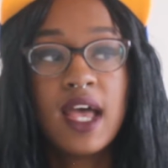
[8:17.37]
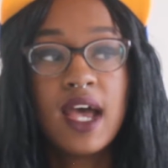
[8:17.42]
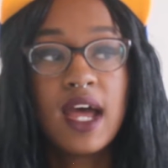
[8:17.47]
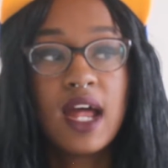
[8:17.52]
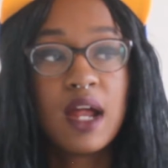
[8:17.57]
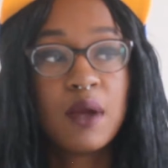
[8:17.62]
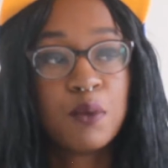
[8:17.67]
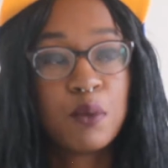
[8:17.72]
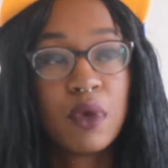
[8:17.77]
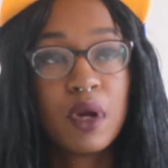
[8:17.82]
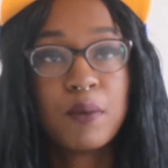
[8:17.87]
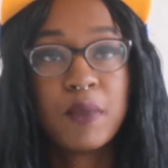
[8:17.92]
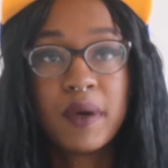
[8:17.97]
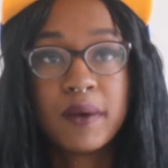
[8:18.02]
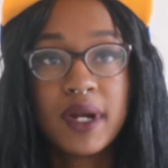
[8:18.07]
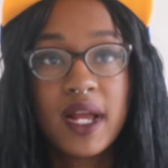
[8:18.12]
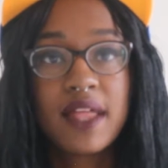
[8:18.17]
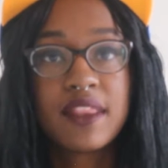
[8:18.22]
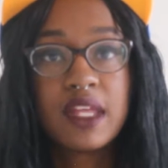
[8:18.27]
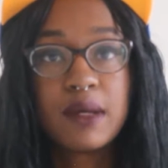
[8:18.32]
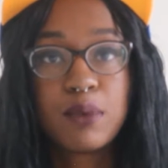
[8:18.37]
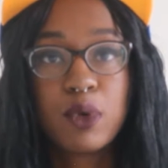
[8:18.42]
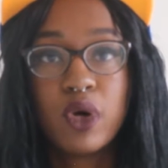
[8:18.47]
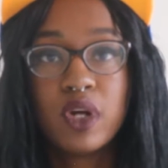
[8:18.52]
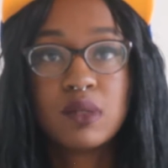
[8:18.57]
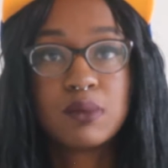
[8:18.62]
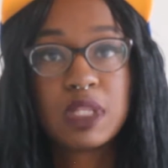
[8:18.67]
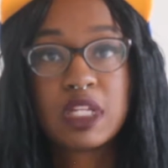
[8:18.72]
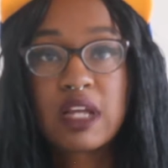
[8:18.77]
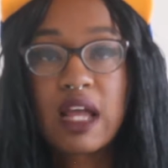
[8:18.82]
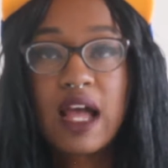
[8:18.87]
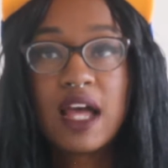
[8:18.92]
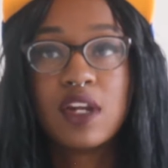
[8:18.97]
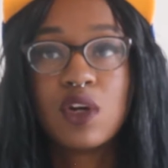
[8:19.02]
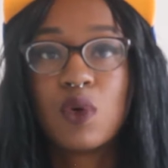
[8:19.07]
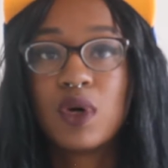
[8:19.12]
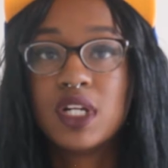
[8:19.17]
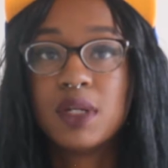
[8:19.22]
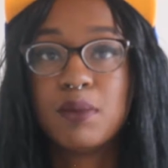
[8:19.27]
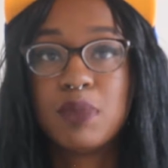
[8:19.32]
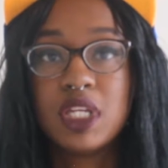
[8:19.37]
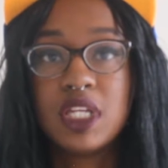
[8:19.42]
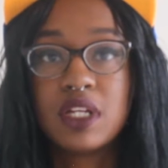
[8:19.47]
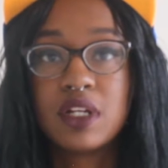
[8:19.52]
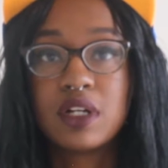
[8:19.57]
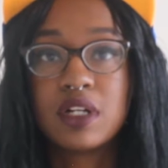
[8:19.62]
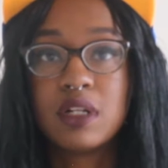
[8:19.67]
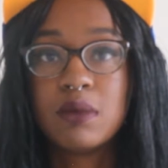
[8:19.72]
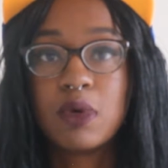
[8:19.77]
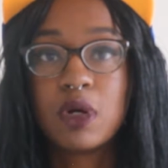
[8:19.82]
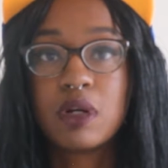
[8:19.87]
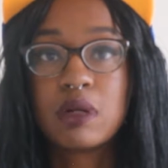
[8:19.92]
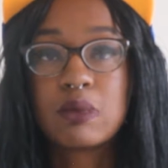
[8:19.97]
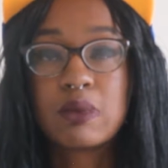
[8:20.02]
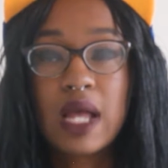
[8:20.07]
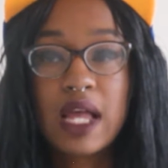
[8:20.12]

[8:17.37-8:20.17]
And remember, at that point, I'm like, I don't want to be here anymore.